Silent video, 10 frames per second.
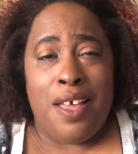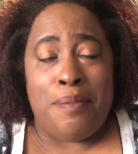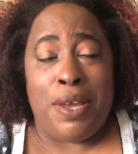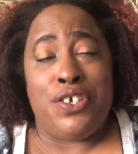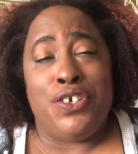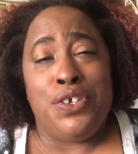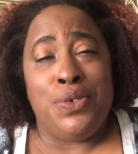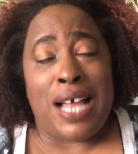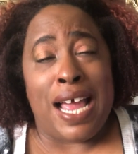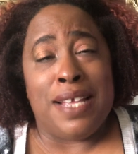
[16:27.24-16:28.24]
Make sure you
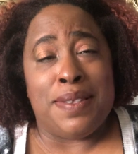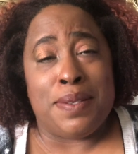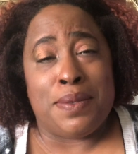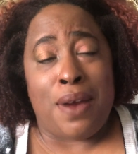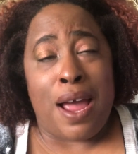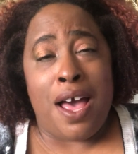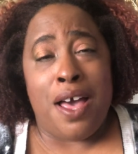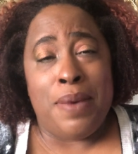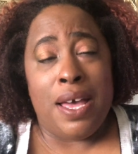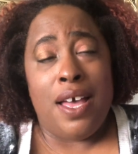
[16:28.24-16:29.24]
like and
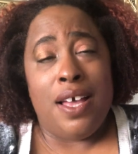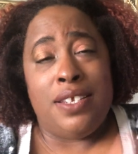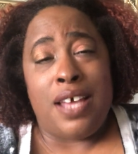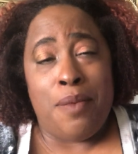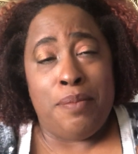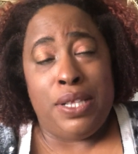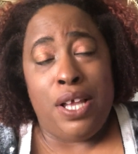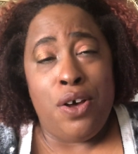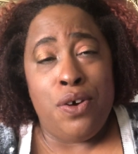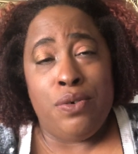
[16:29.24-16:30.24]
subscribe down
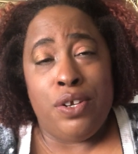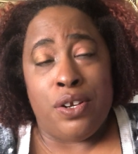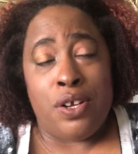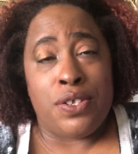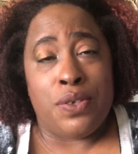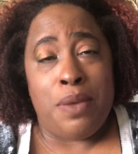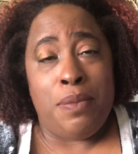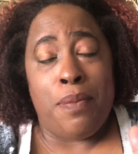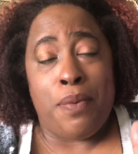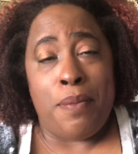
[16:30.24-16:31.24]
below. You can also hit
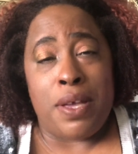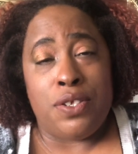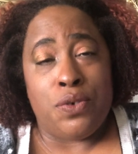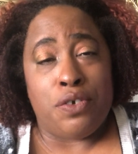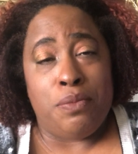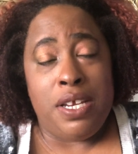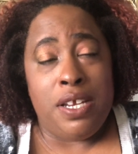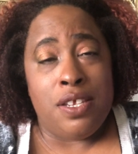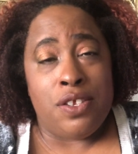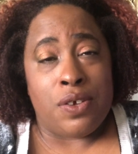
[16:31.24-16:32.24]
me up on my social
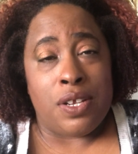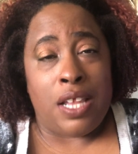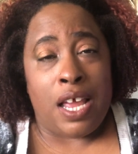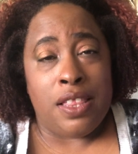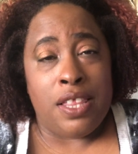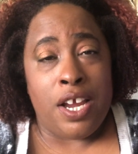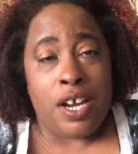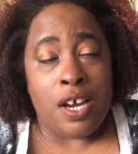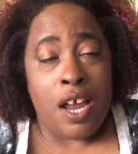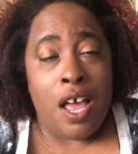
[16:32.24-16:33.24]
medias. You can like
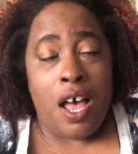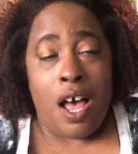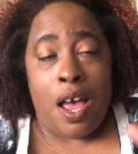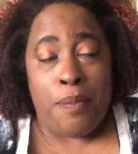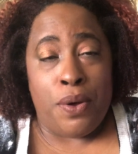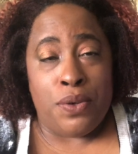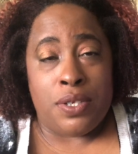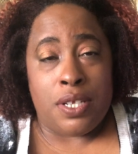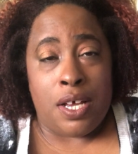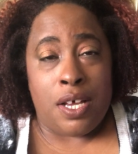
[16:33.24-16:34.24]
there. I
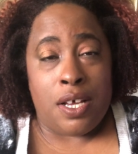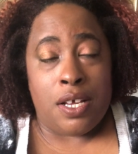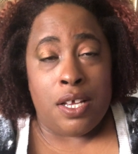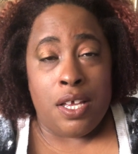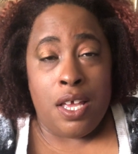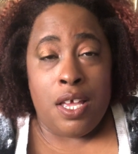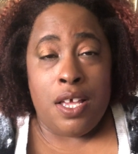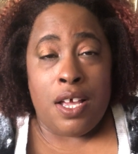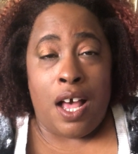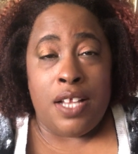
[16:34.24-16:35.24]
post uh,
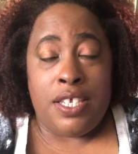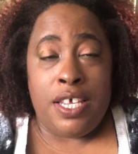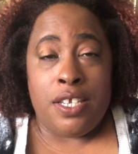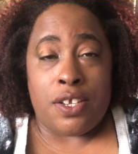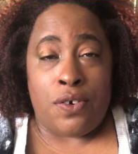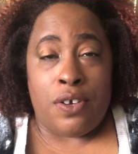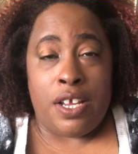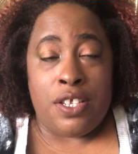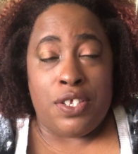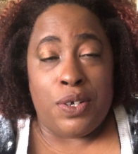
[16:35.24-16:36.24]
content on
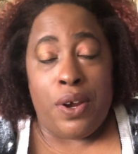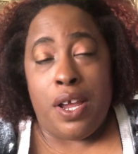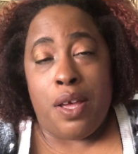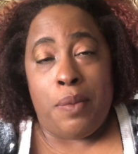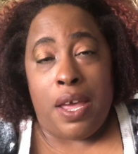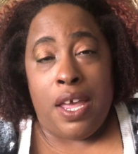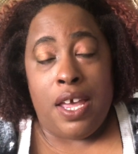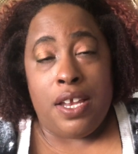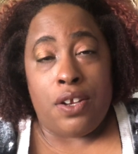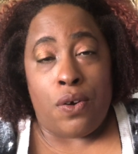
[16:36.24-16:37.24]
Instagram
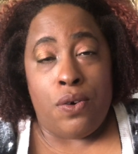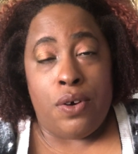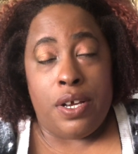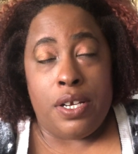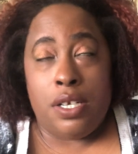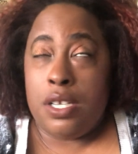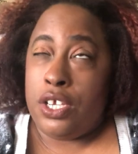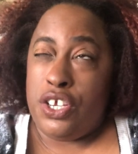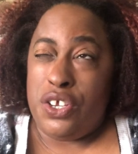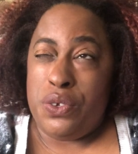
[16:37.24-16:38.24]
and on
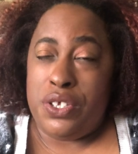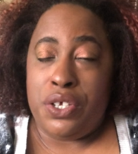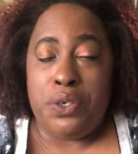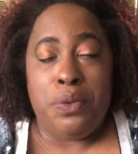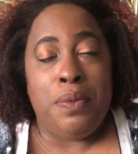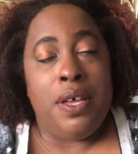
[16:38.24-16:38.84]
YouTube.